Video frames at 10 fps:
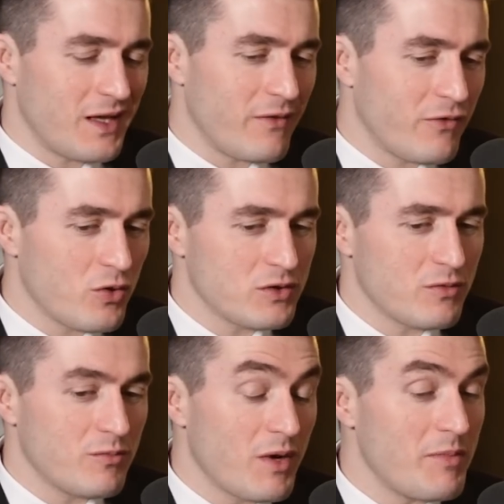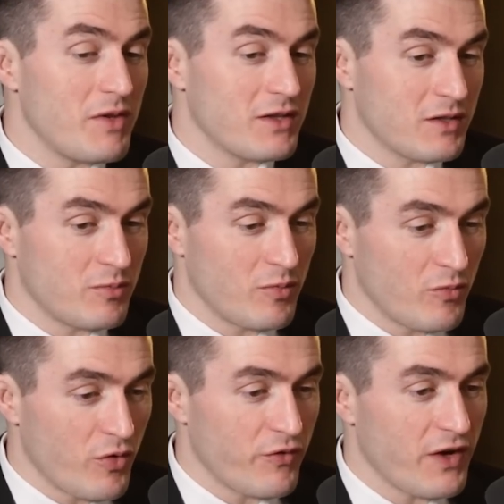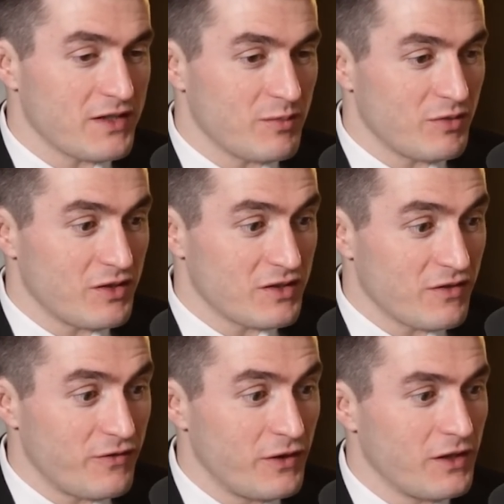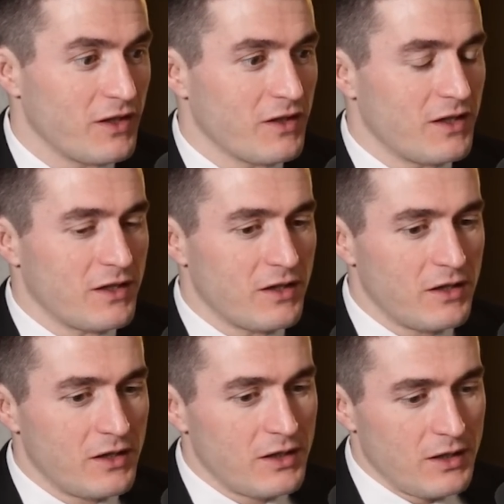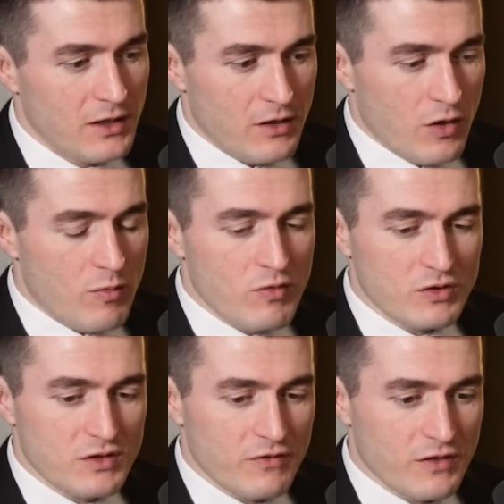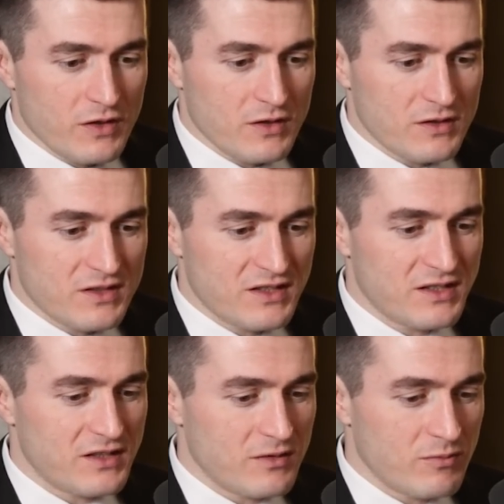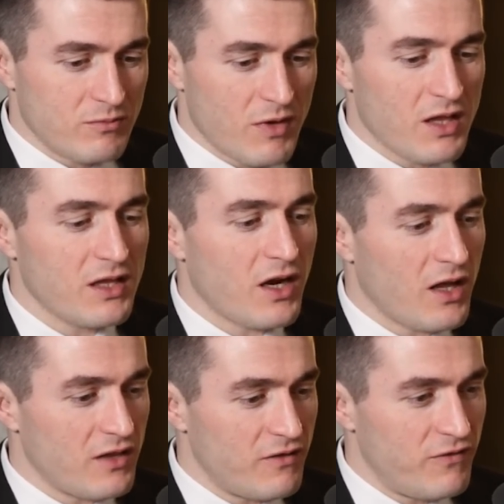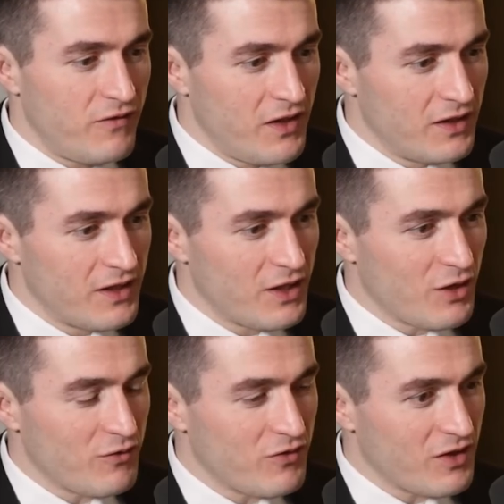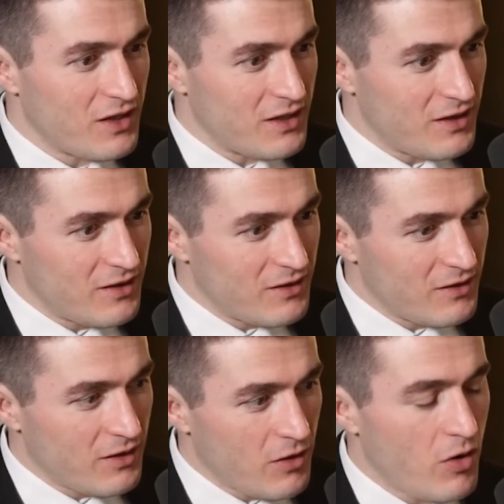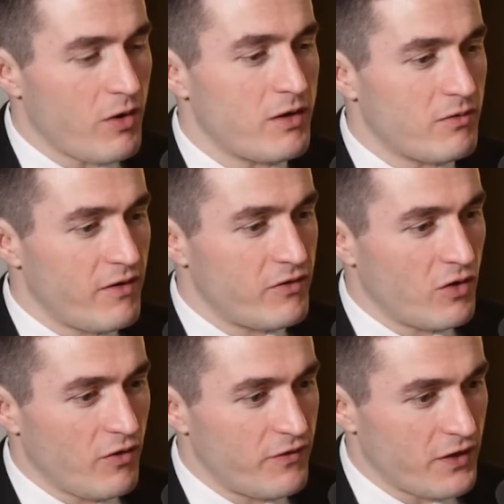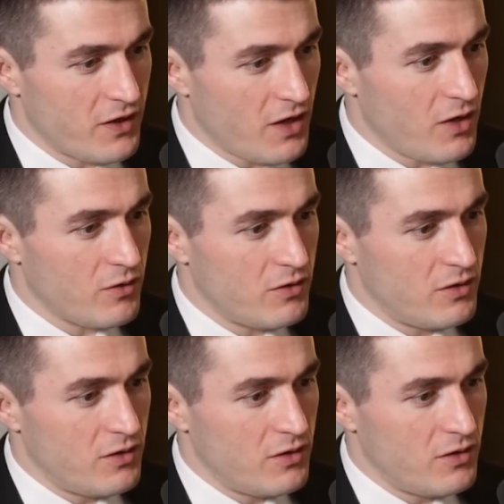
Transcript: of course we might be anthropomorphizing but there's a feeling like almost of a melancholy feeling of like oh i don't have it all figured out